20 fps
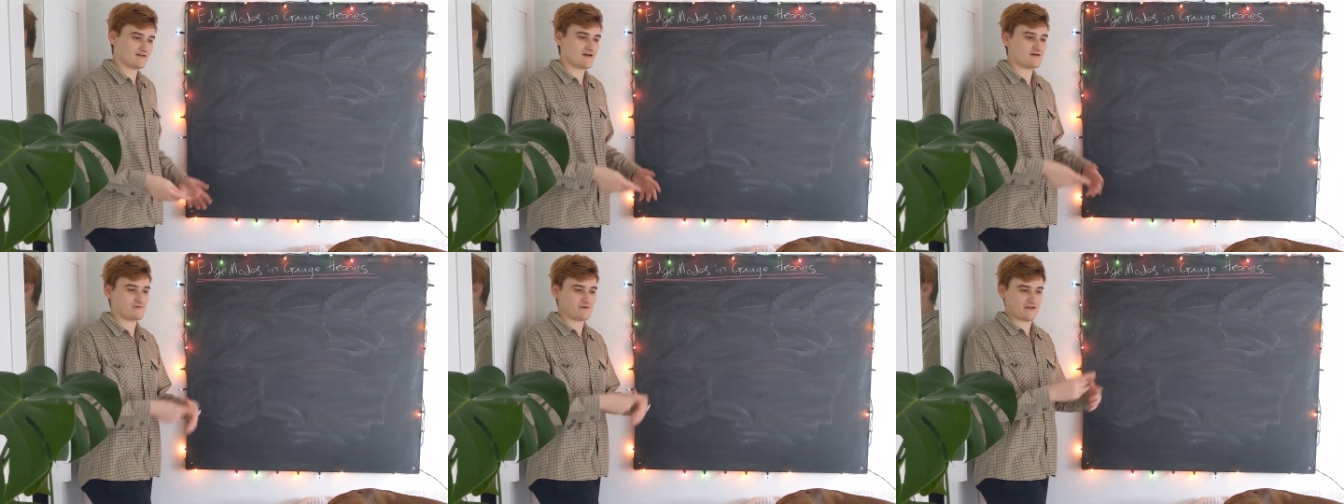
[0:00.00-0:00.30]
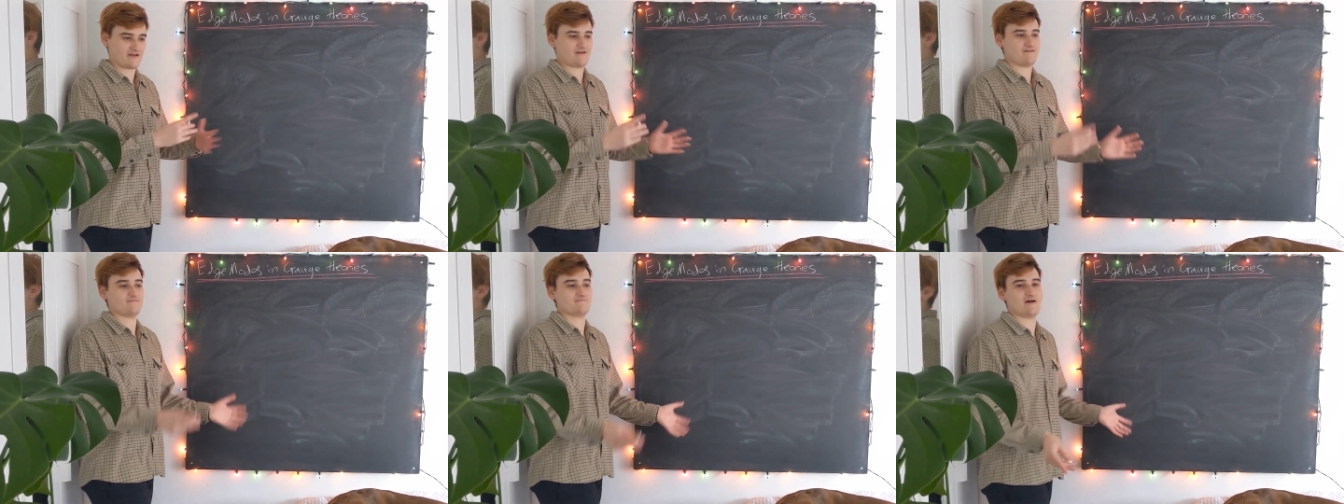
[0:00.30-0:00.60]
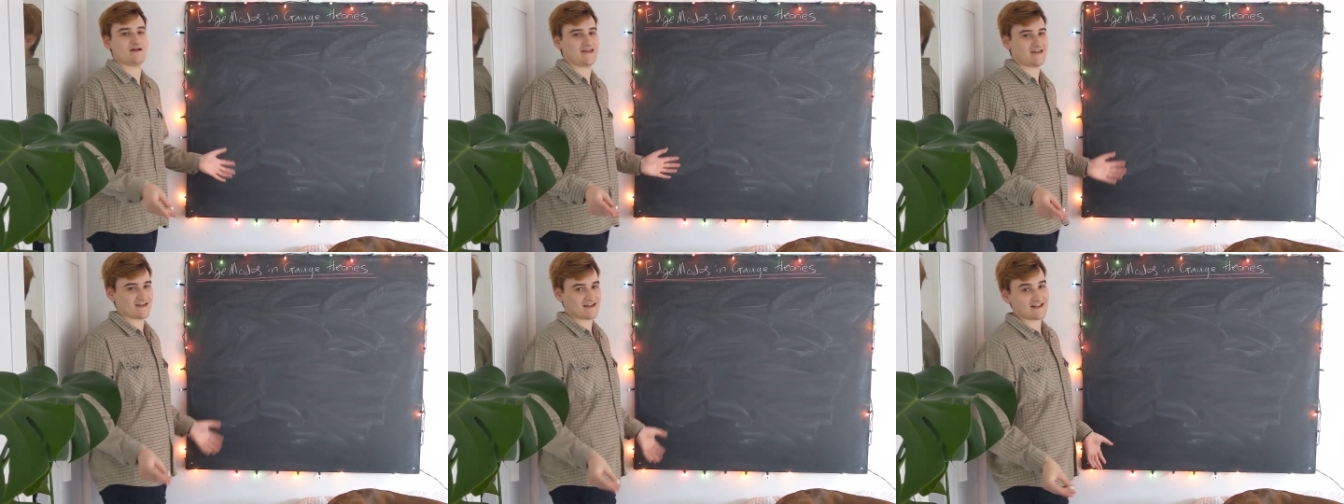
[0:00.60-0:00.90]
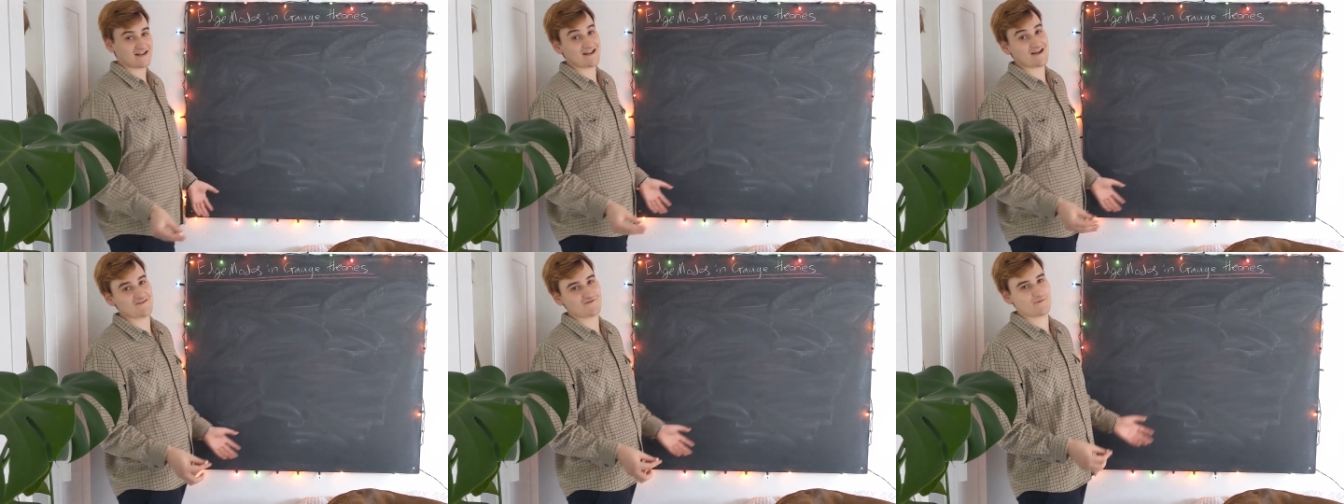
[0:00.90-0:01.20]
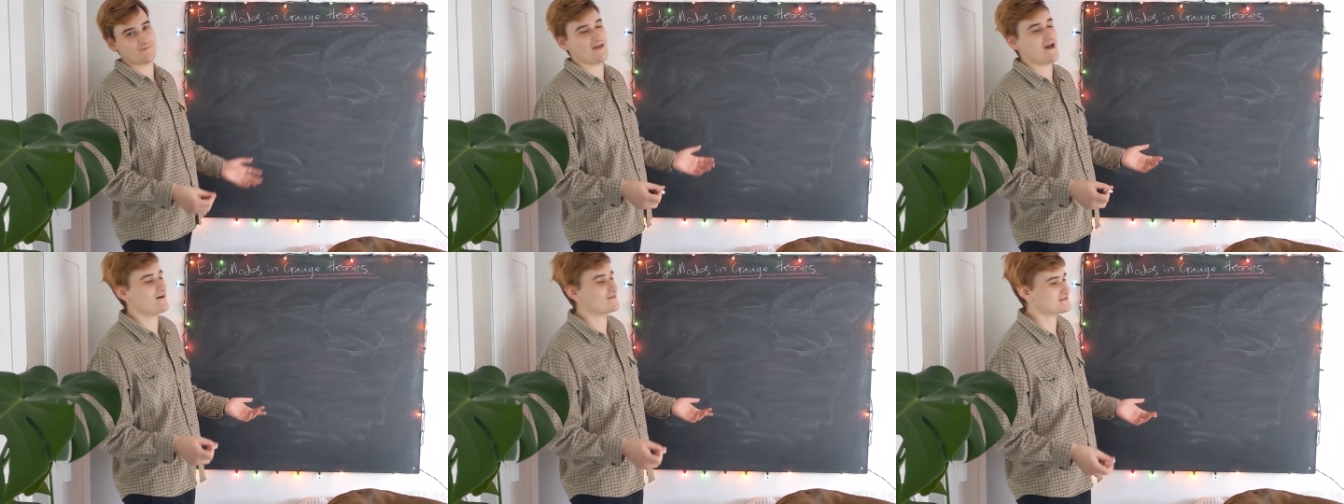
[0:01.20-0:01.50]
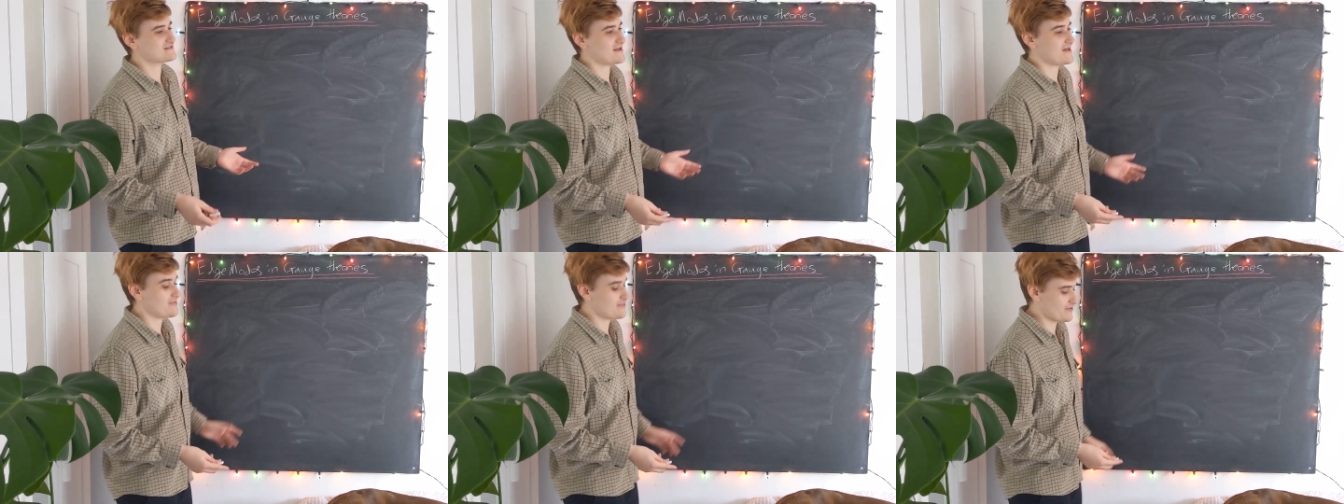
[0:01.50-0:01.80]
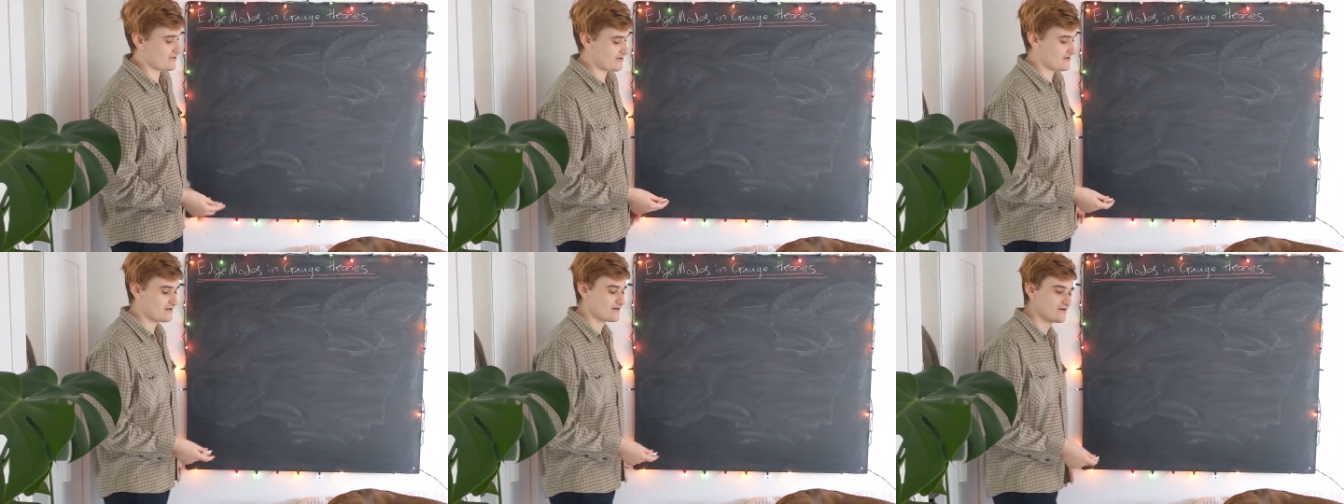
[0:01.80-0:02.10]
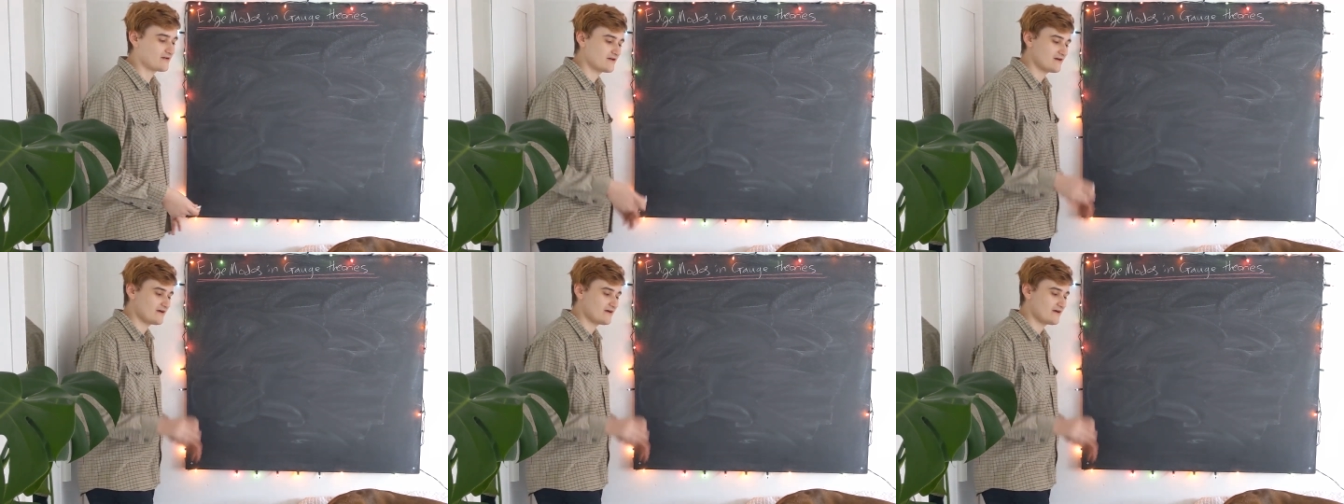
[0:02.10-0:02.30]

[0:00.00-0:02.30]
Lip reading: I want to make it clear from the outset that